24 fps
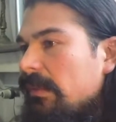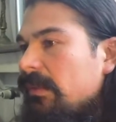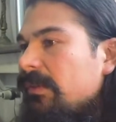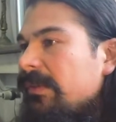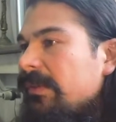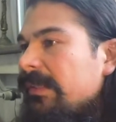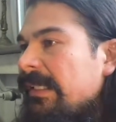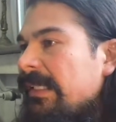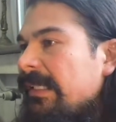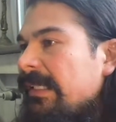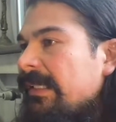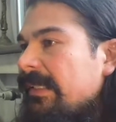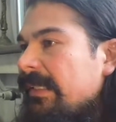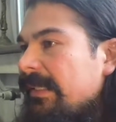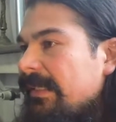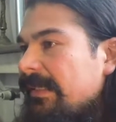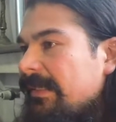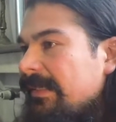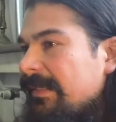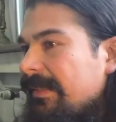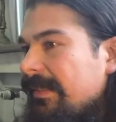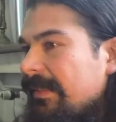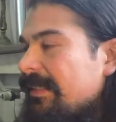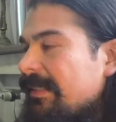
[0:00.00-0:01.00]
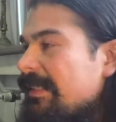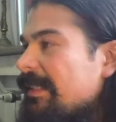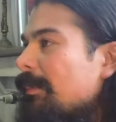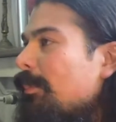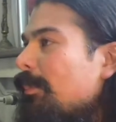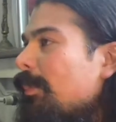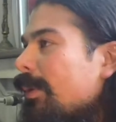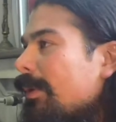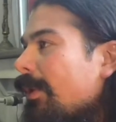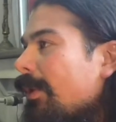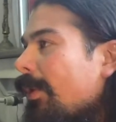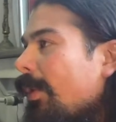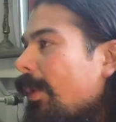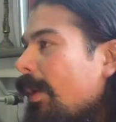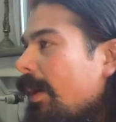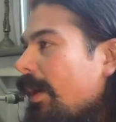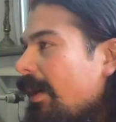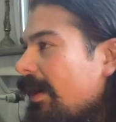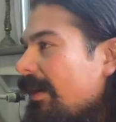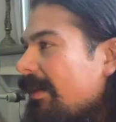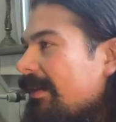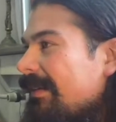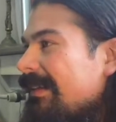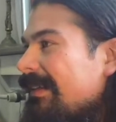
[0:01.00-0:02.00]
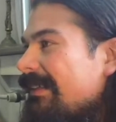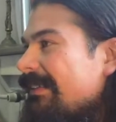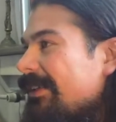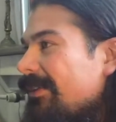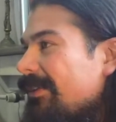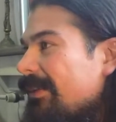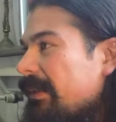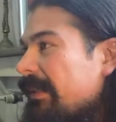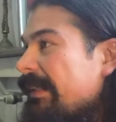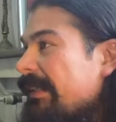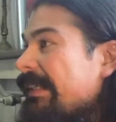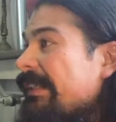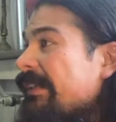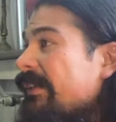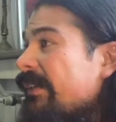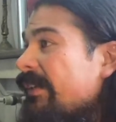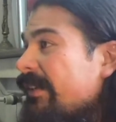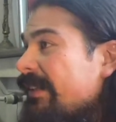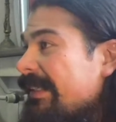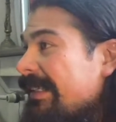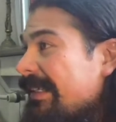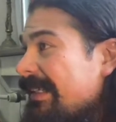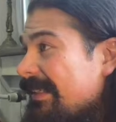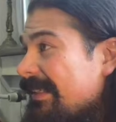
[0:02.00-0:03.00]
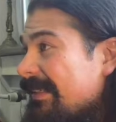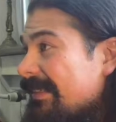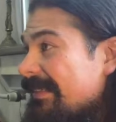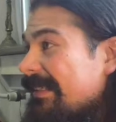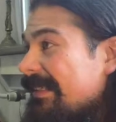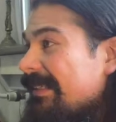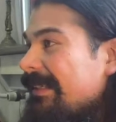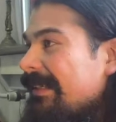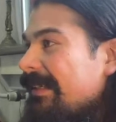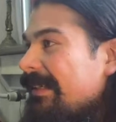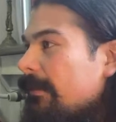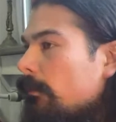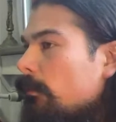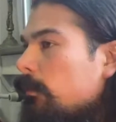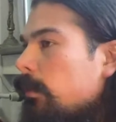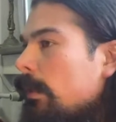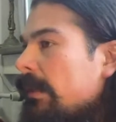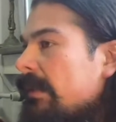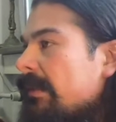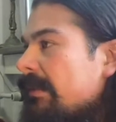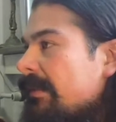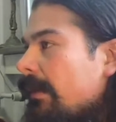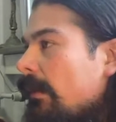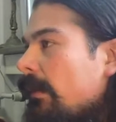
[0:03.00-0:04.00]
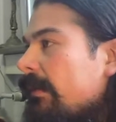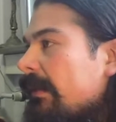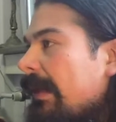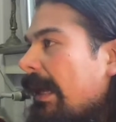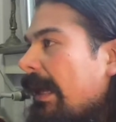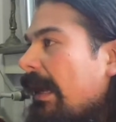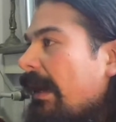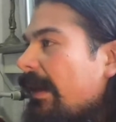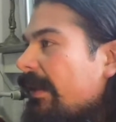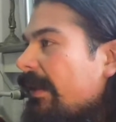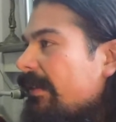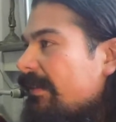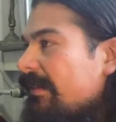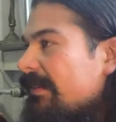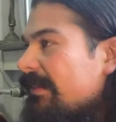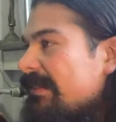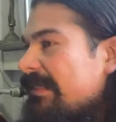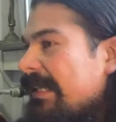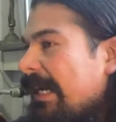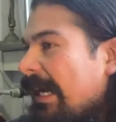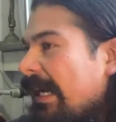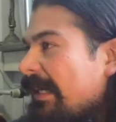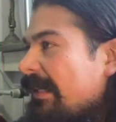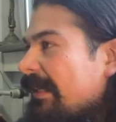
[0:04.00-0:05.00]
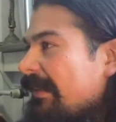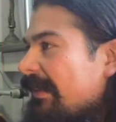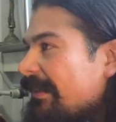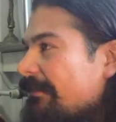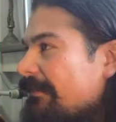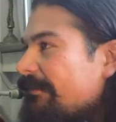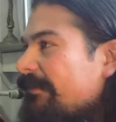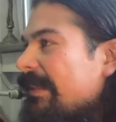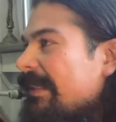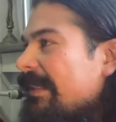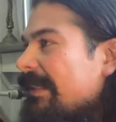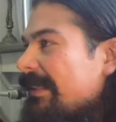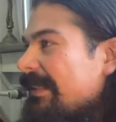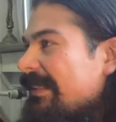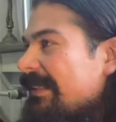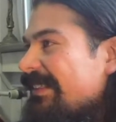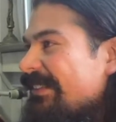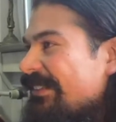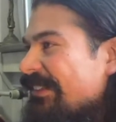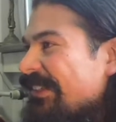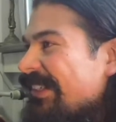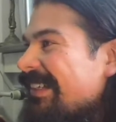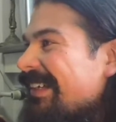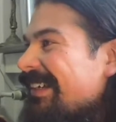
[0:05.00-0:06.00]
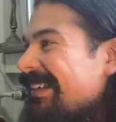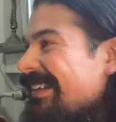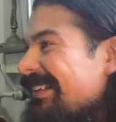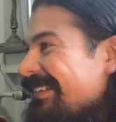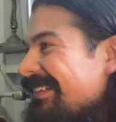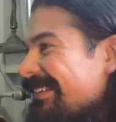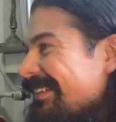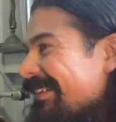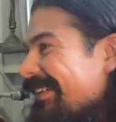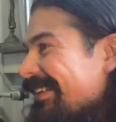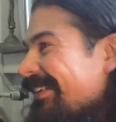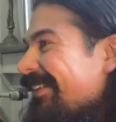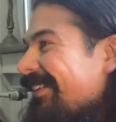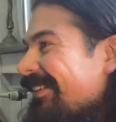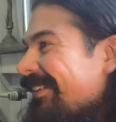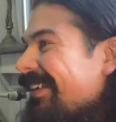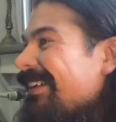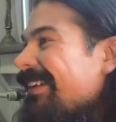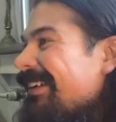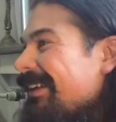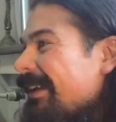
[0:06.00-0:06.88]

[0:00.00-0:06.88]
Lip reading: you needed to explore. You're curious. What's on that other side of the village? You know,